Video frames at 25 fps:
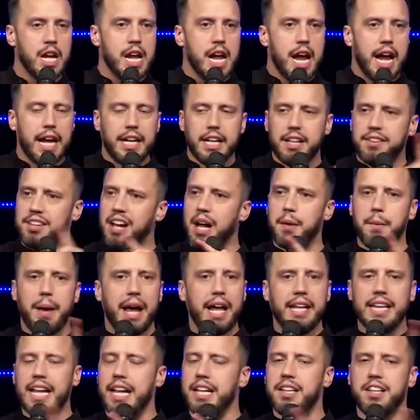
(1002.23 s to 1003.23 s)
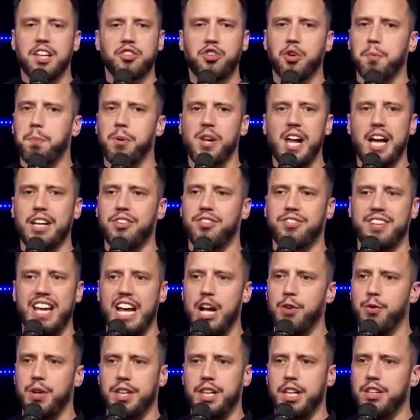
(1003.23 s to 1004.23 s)
Anytime, and this applies to
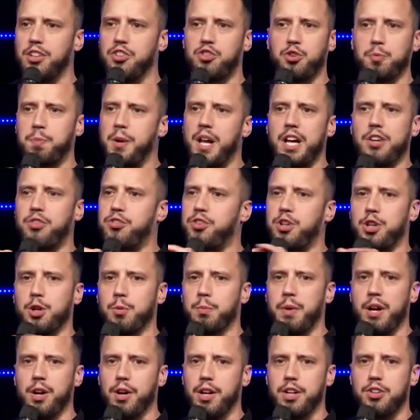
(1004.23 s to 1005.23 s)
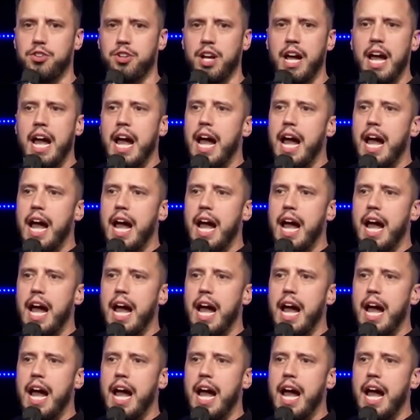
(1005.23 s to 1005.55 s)
everything, this applies to your marriage.